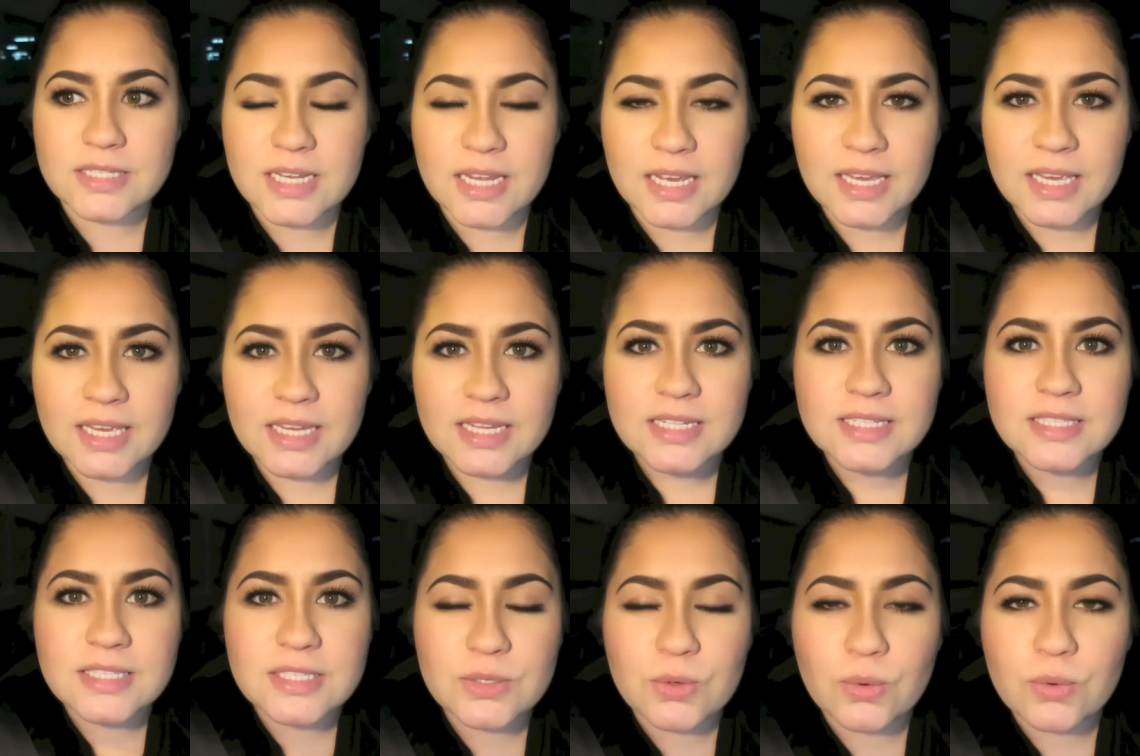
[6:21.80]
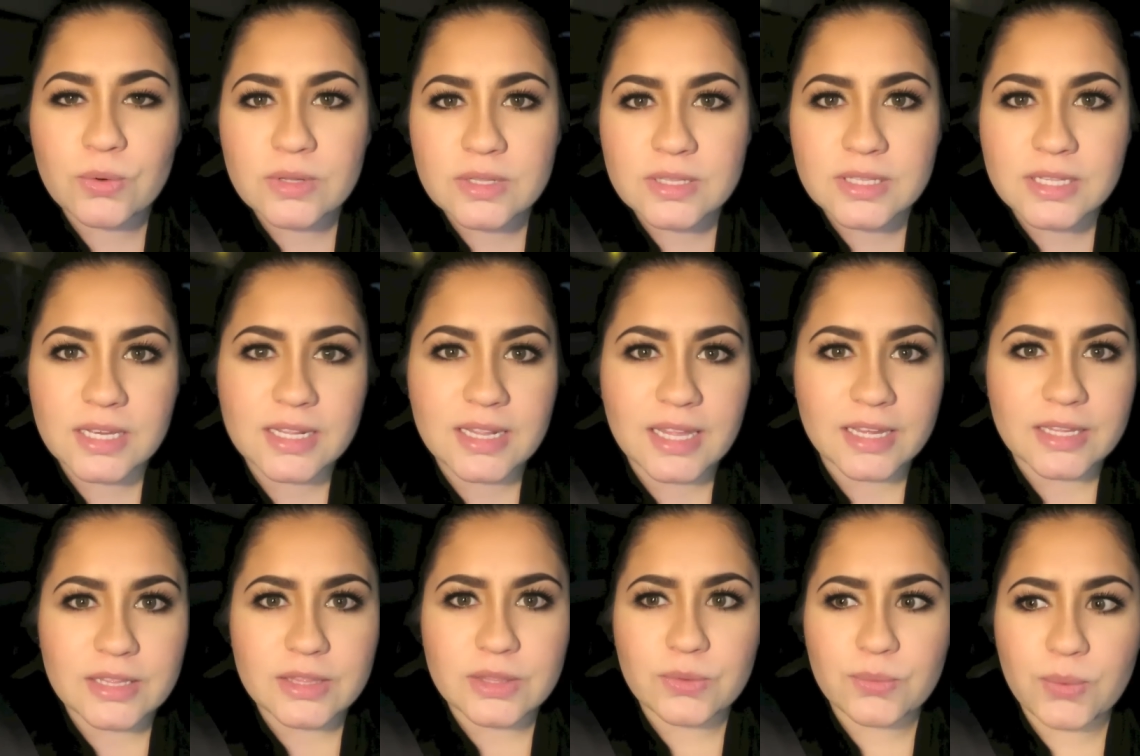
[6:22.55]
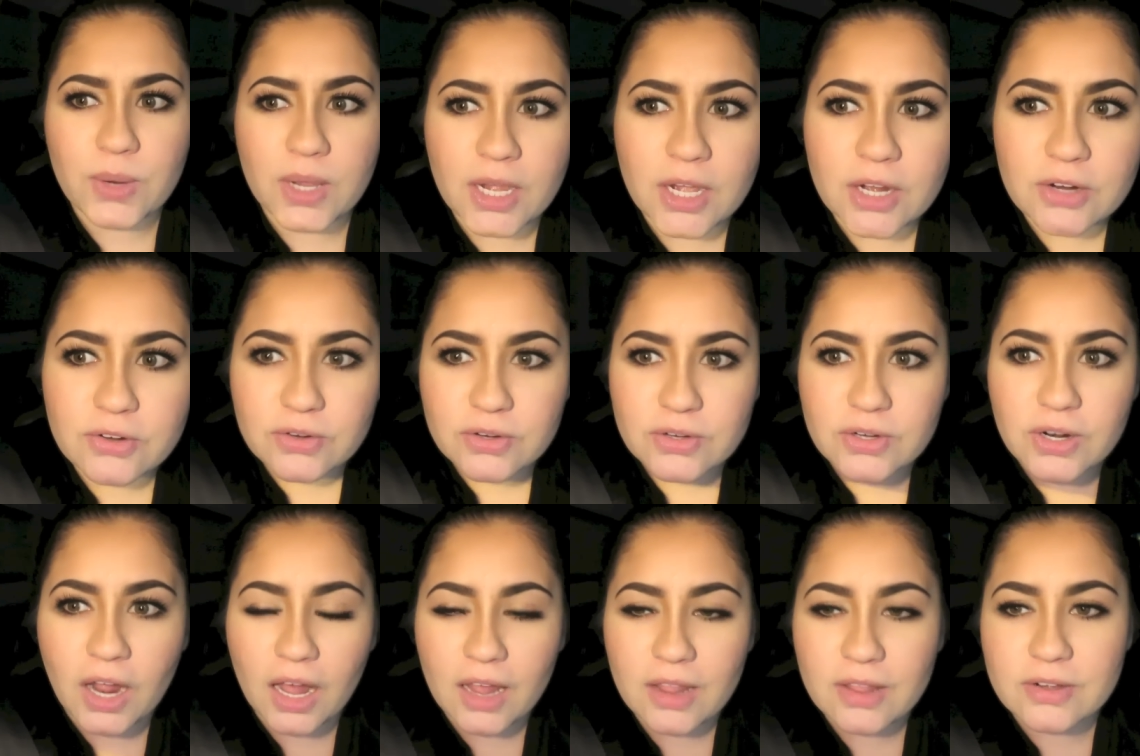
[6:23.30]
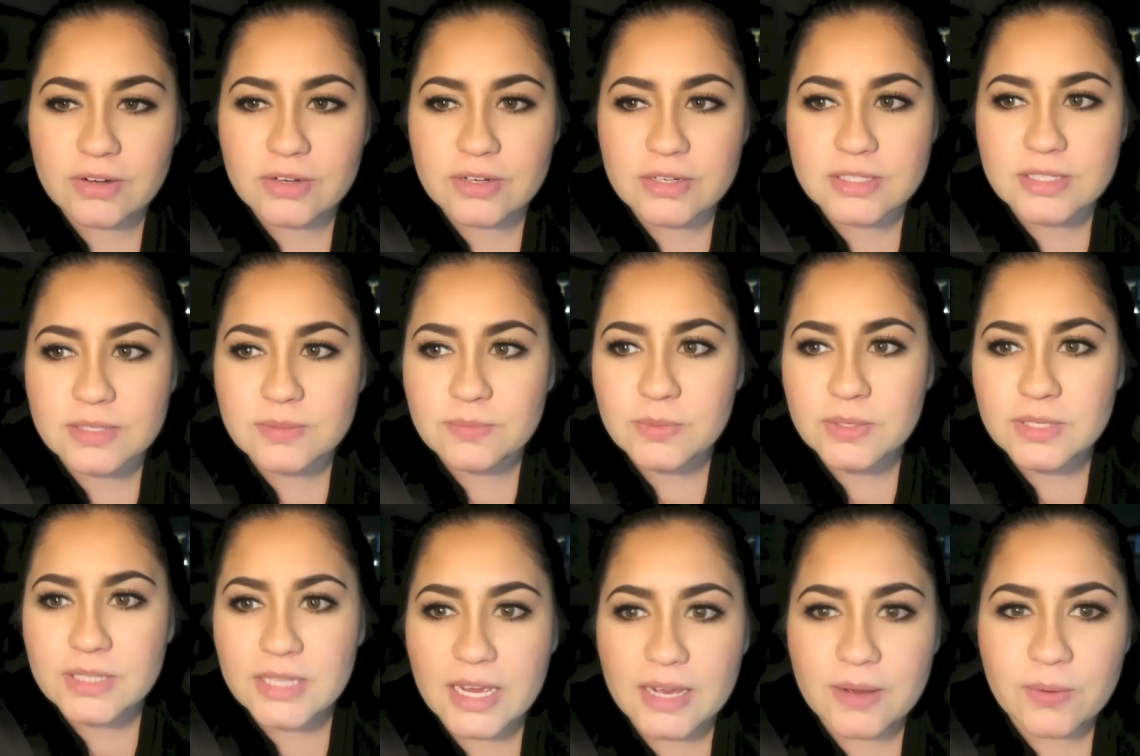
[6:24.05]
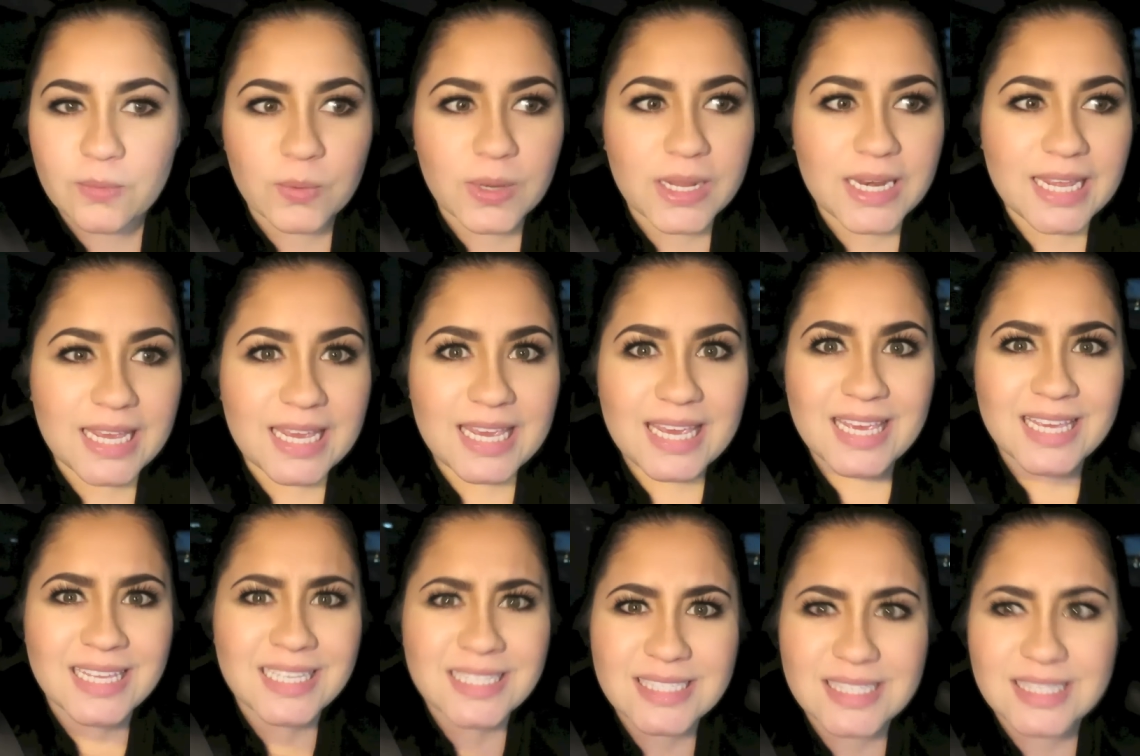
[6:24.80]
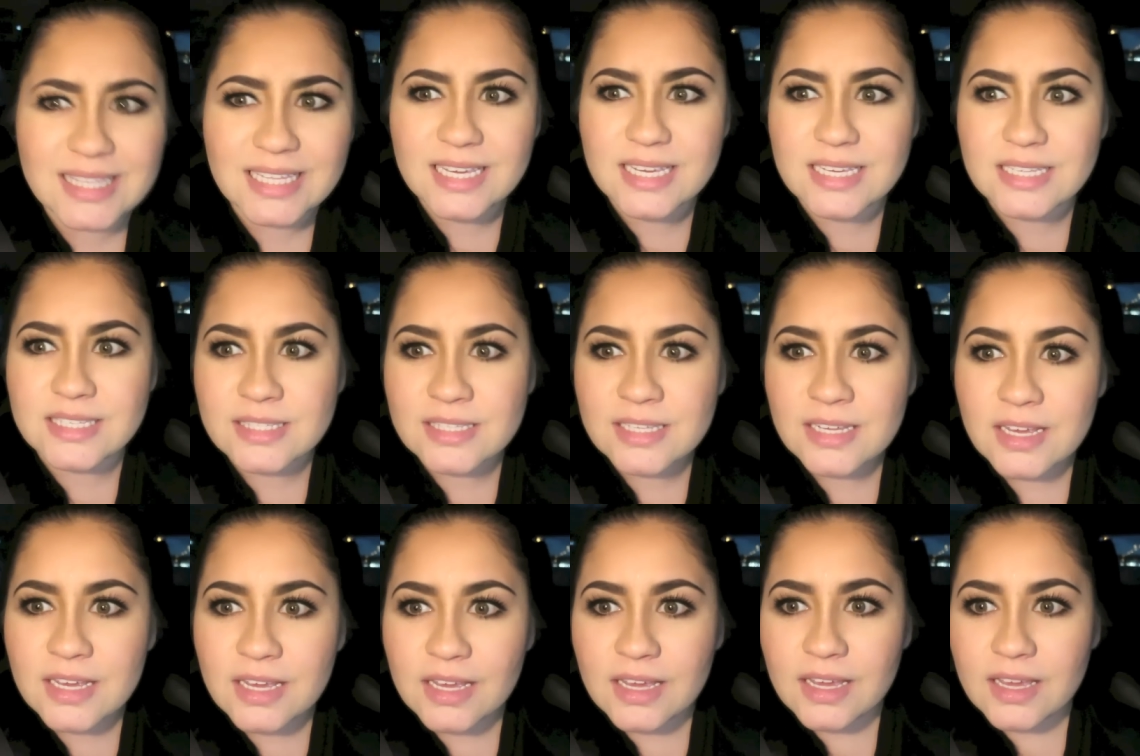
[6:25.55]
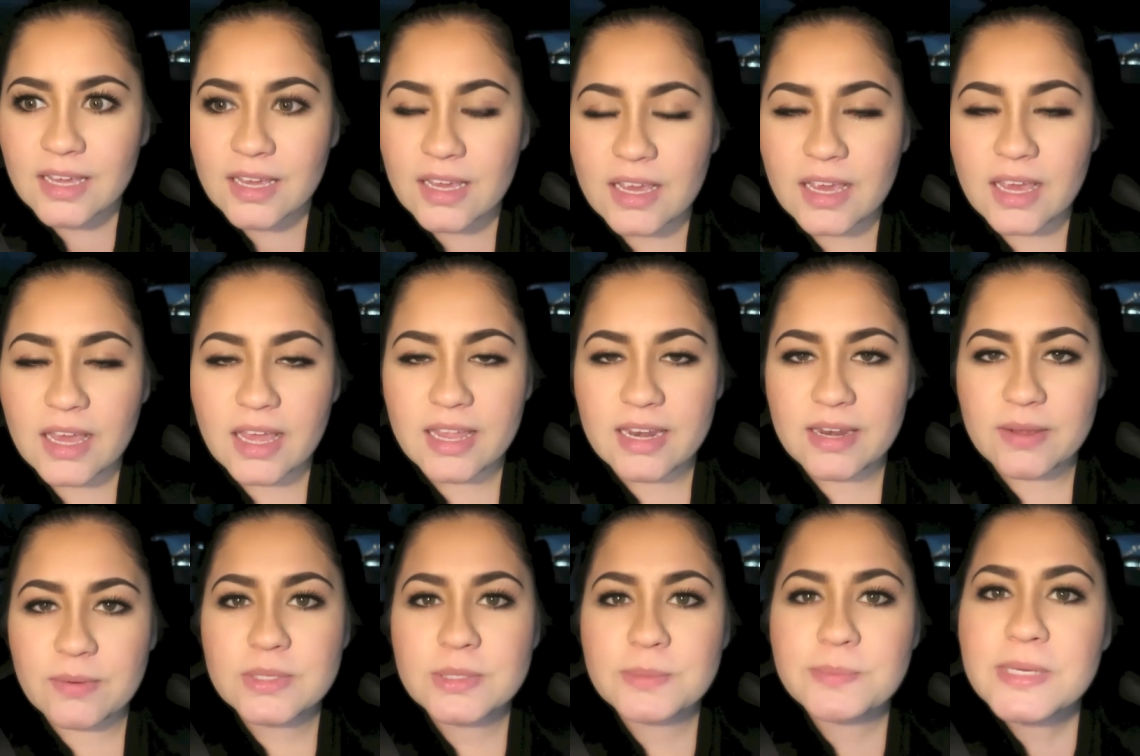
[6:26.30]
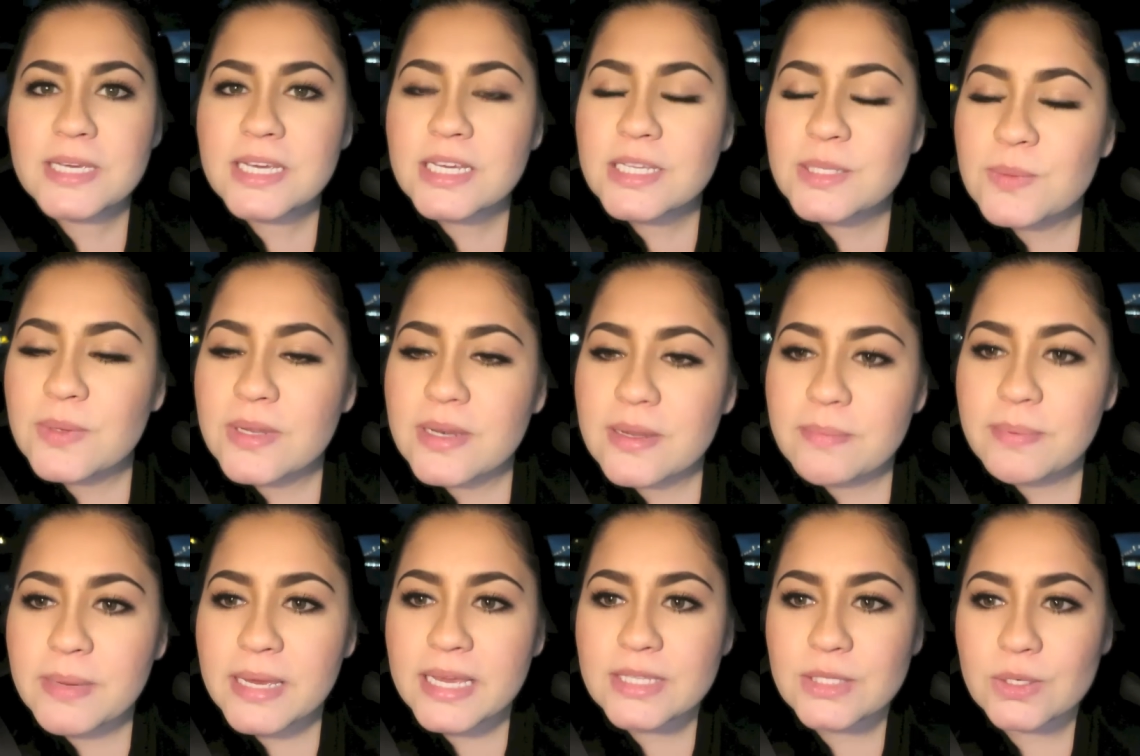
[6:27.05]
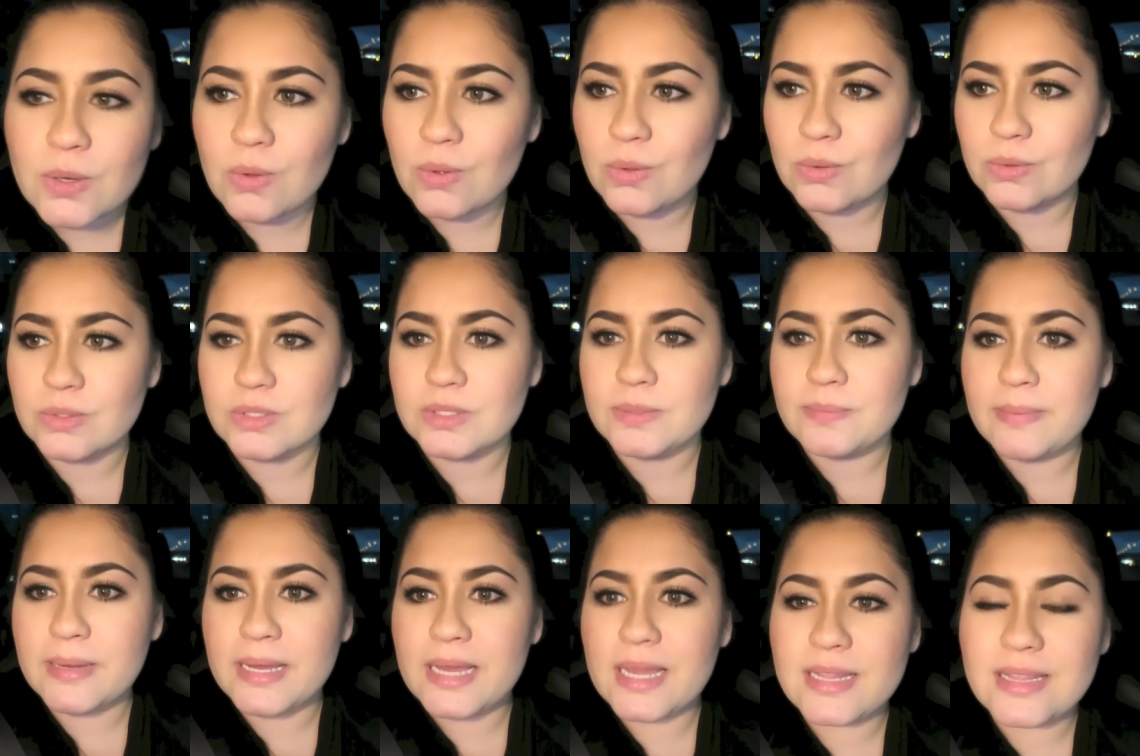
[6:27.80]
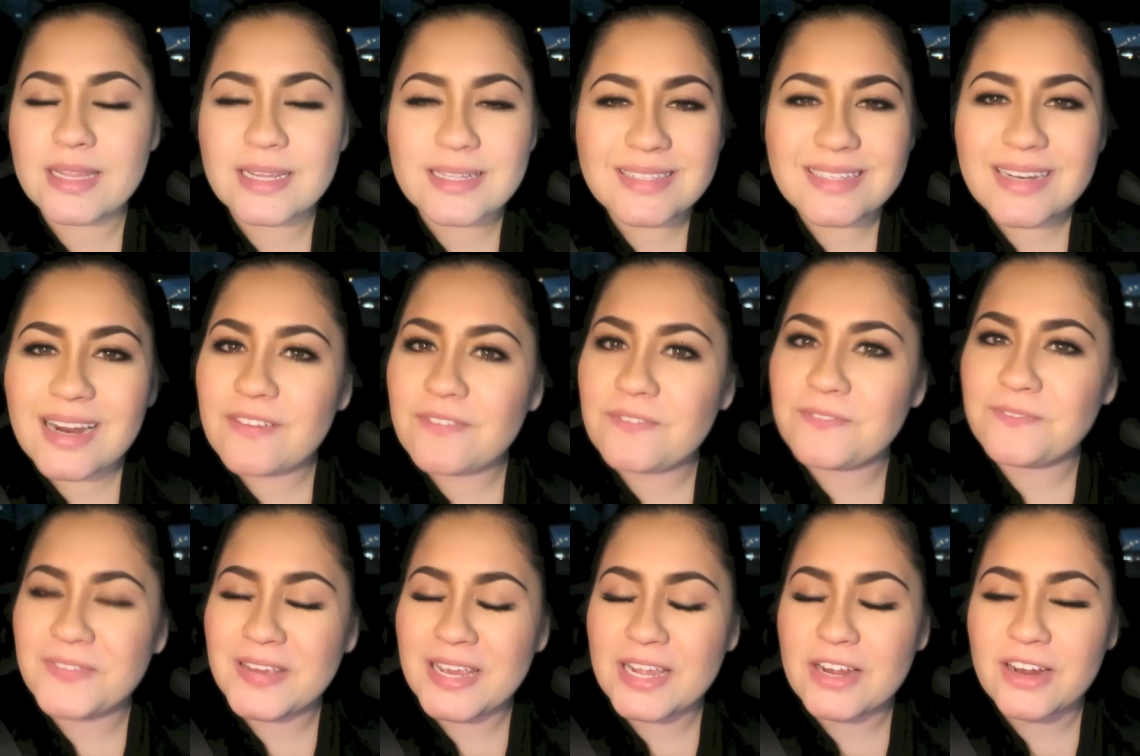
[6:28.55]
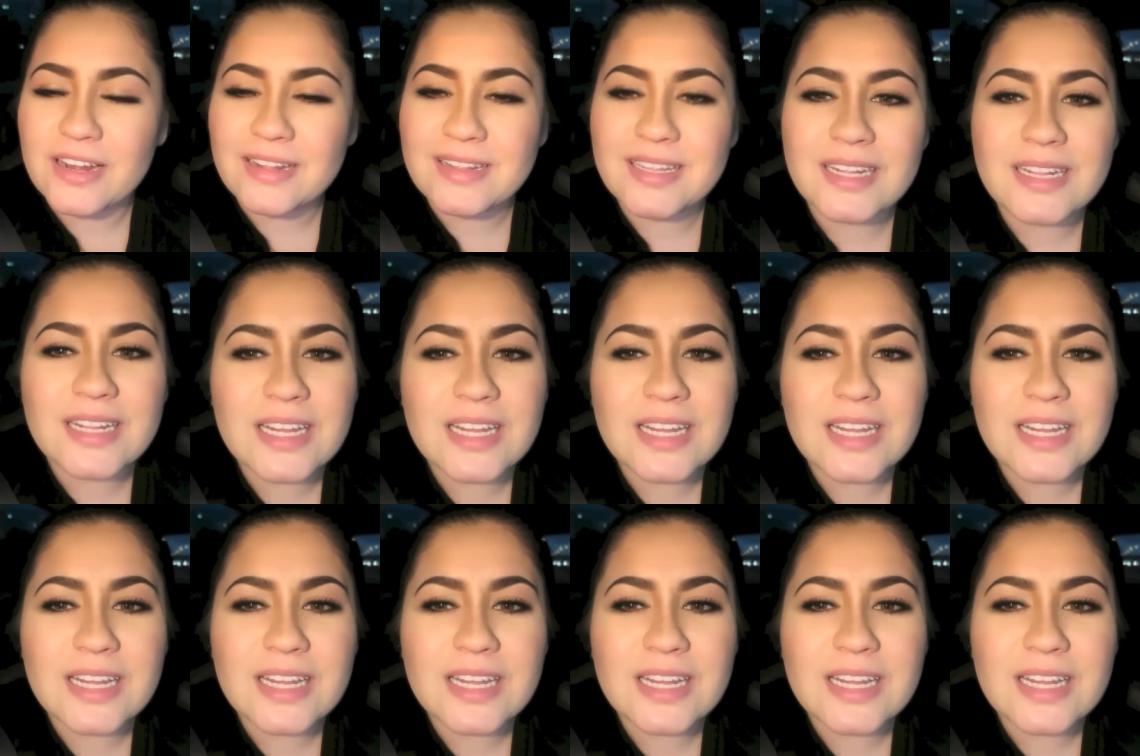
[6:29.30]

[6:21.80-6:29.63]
tickets totaling like three hundred dollars, and we're like, what is this? And it was because we didn't pay tolls, but that's not fair. I